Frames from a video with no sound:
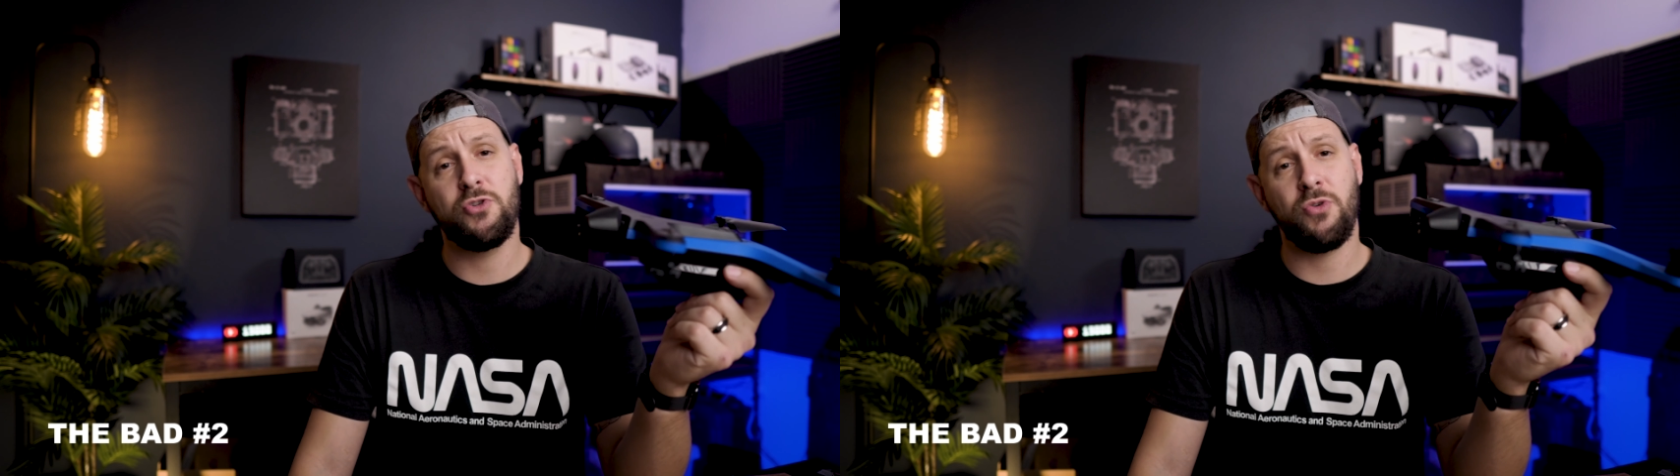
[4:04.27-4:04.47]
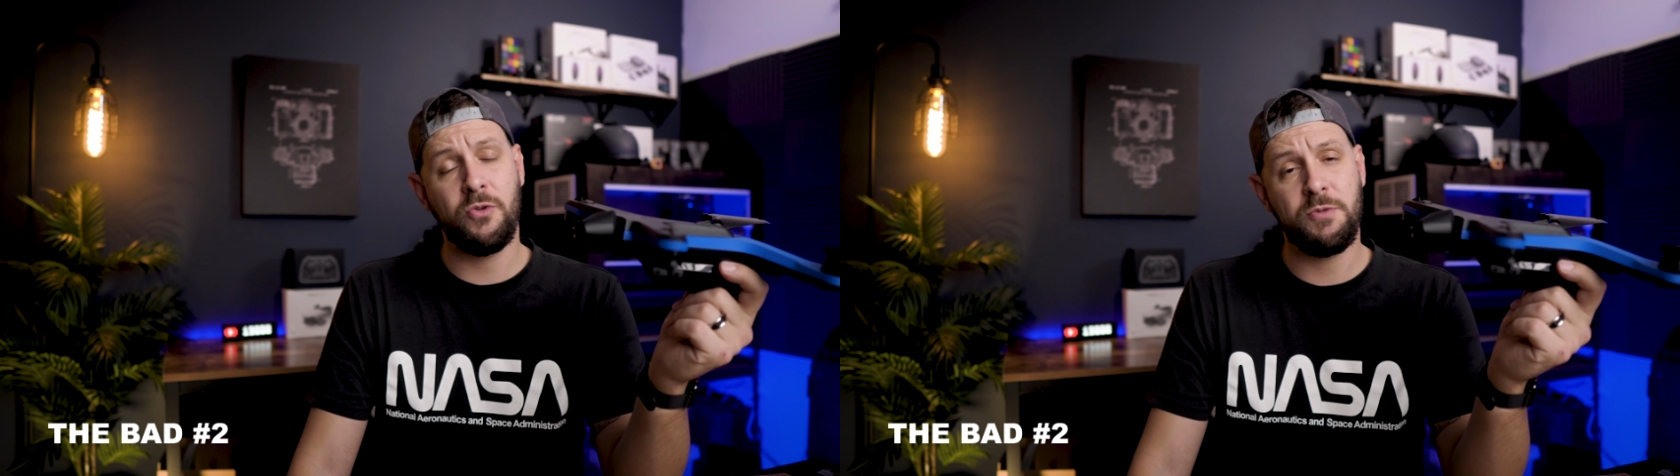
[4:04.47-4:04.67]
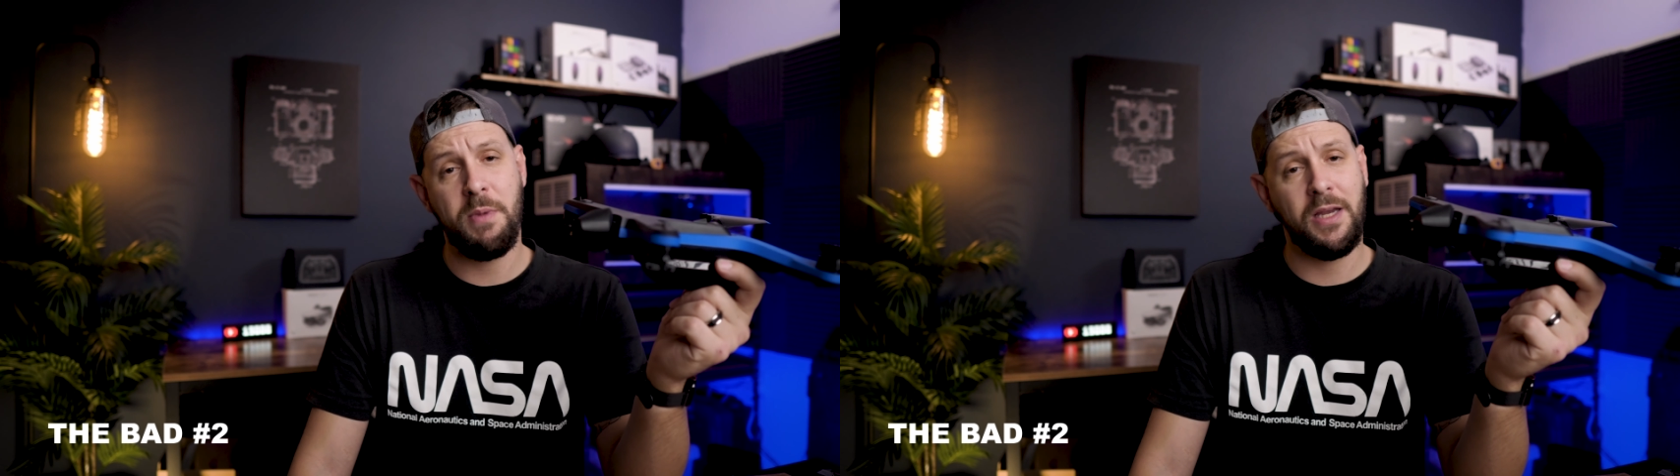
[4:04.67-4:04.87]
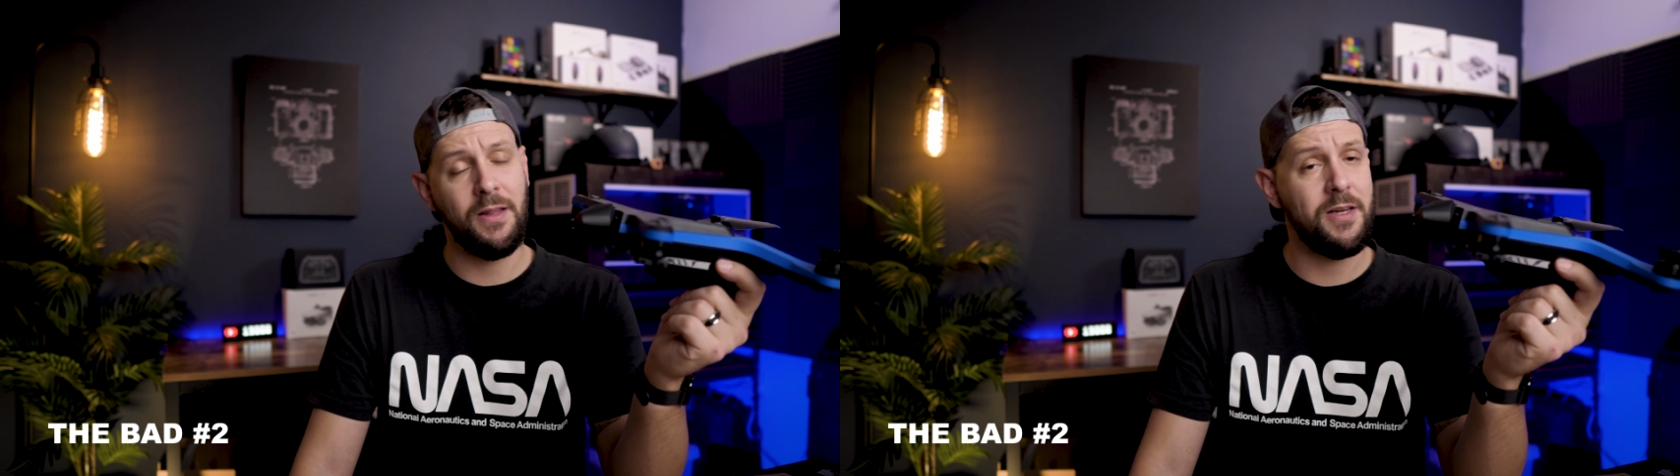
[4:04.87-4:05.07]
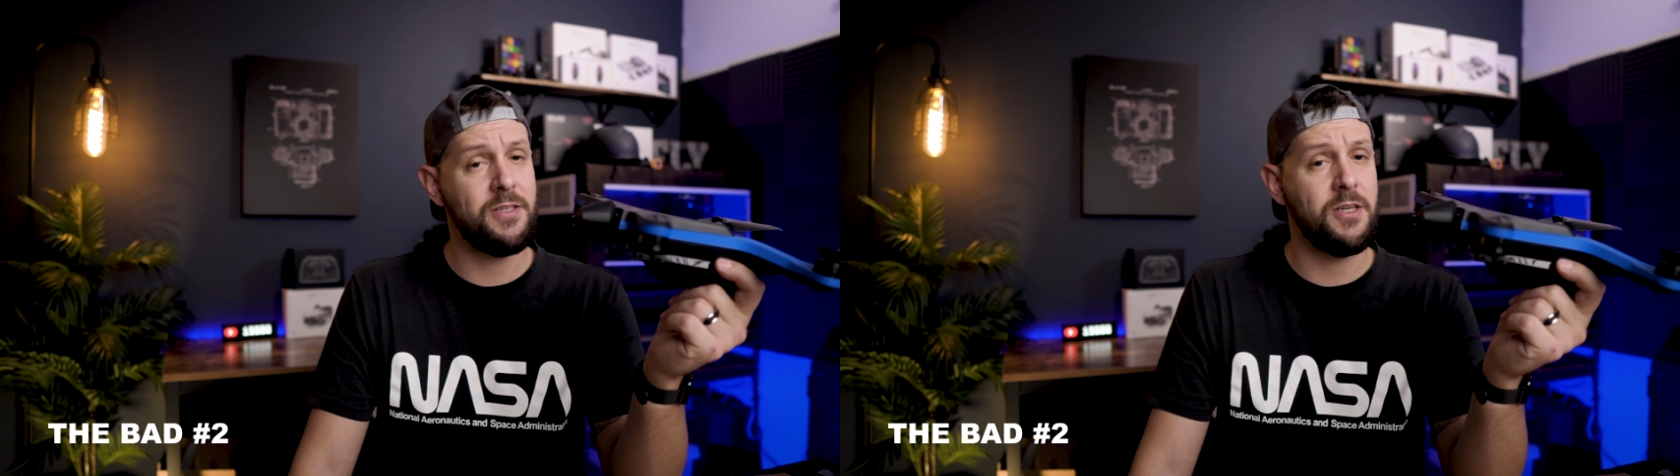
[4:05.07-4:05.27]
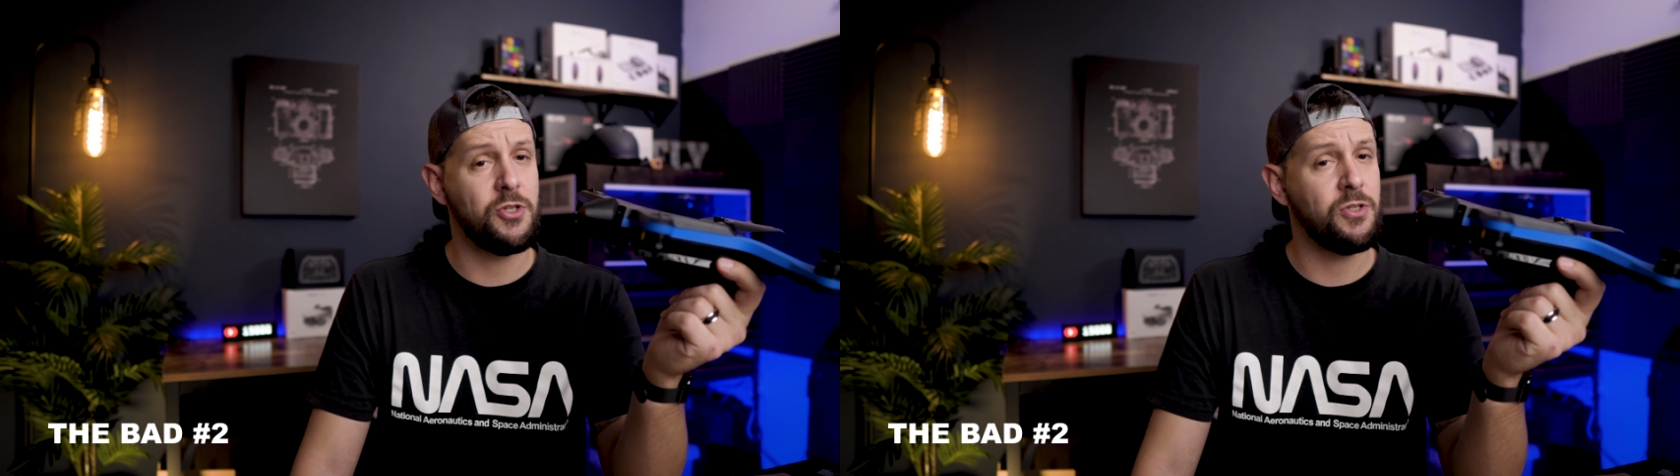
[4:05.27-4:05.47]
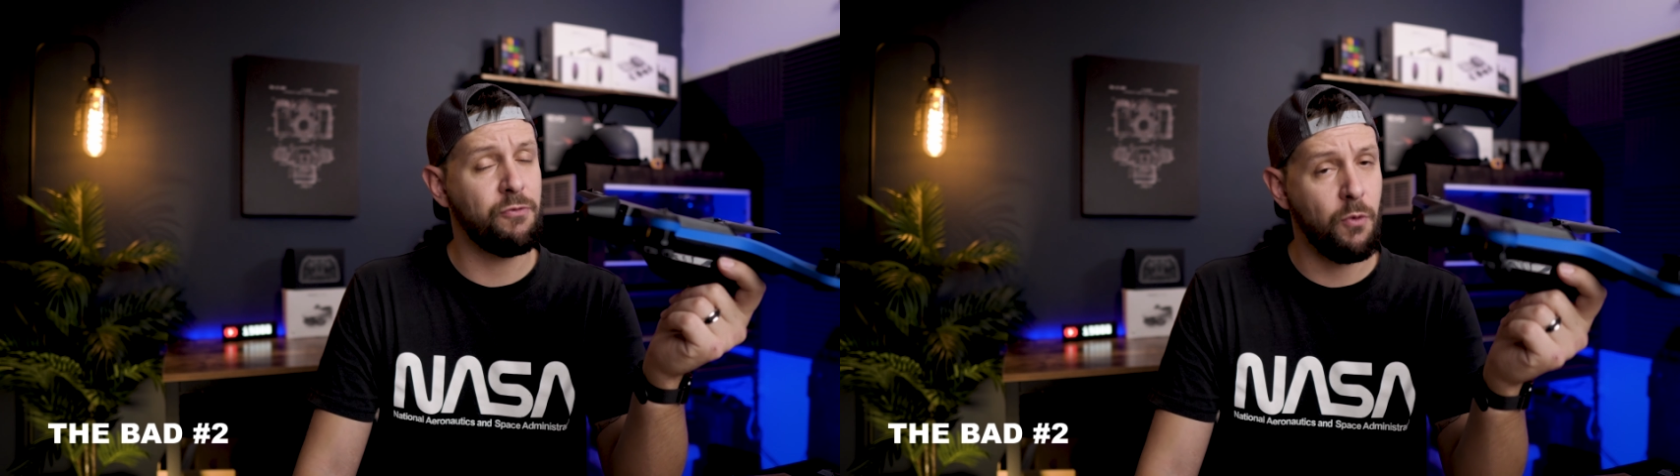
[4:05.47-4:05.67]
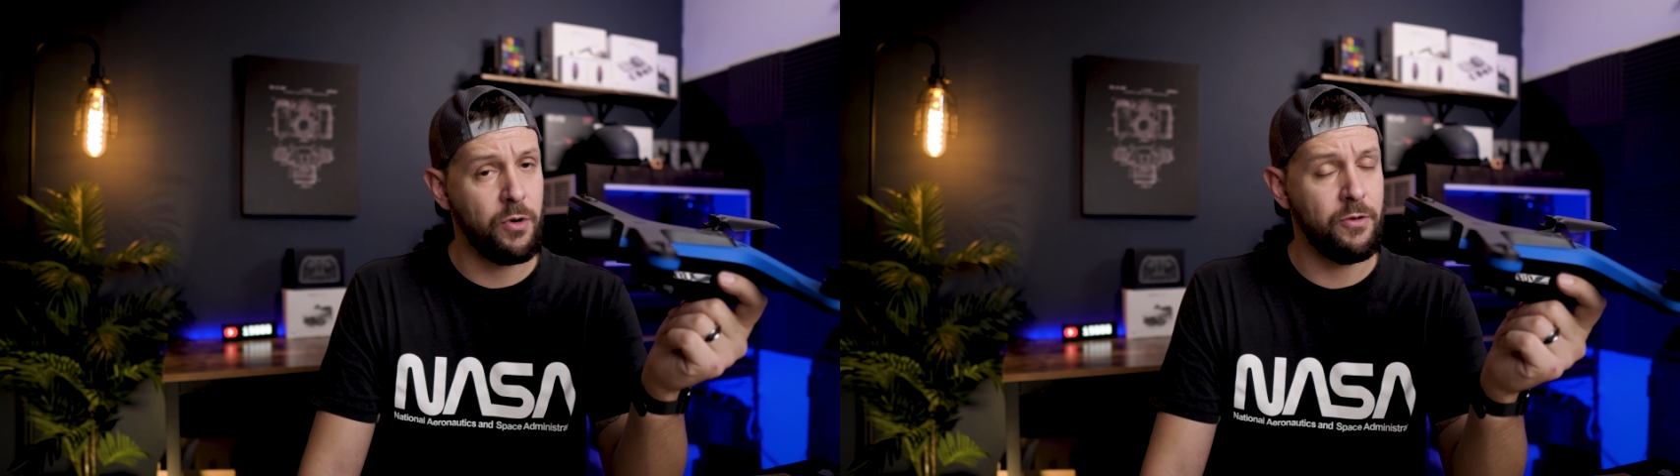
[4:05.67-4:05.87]
drone's making the decisions
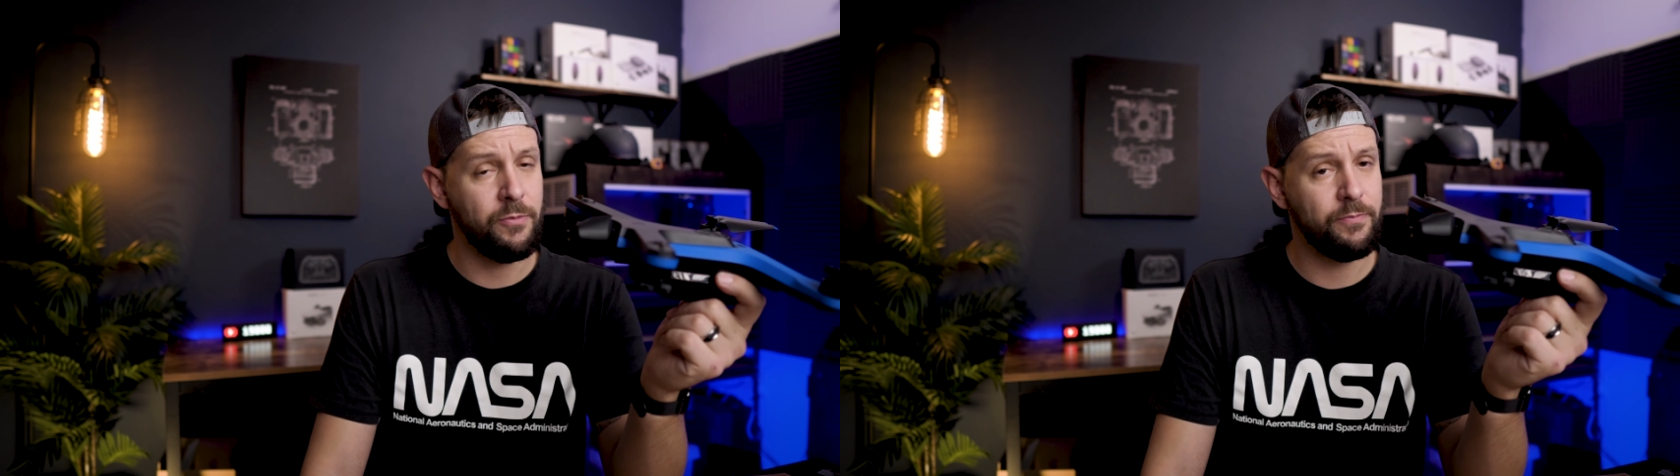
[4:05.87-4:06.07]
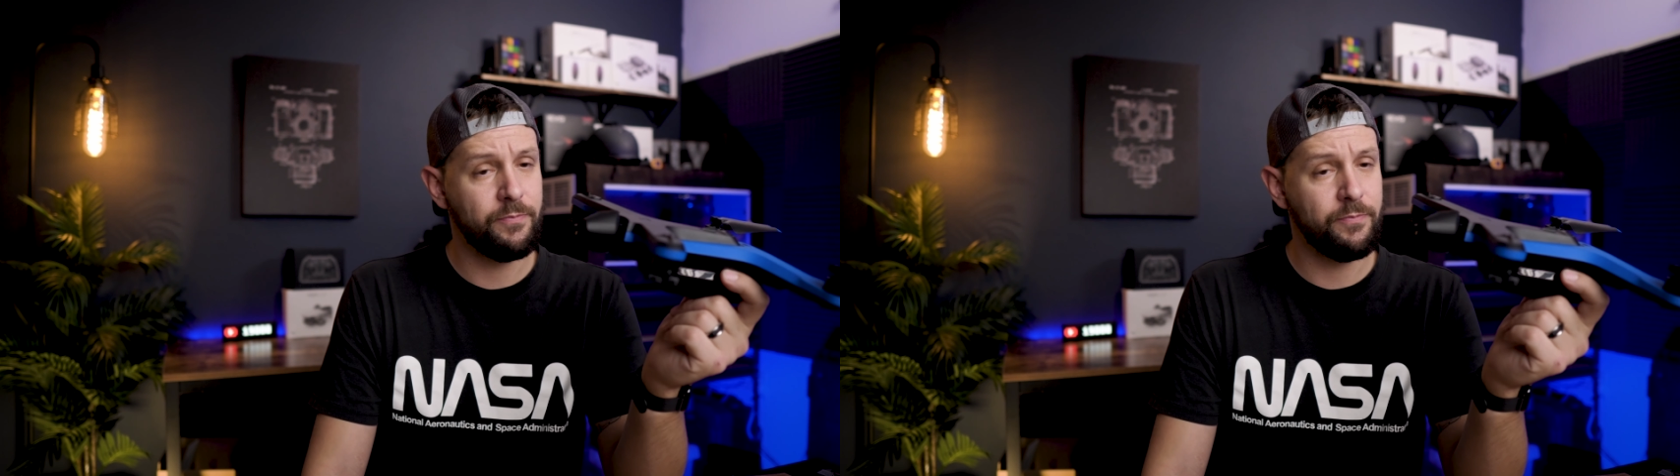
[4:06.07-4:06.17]
for you.